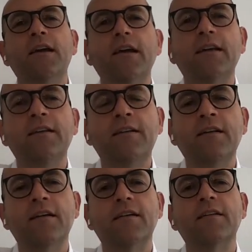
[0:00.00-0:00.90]

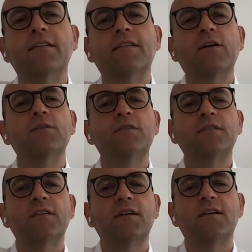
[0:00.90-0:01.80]
in uh,
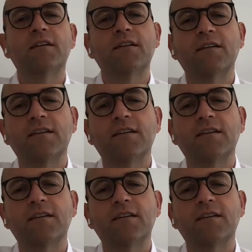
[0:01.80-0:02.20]
South uh,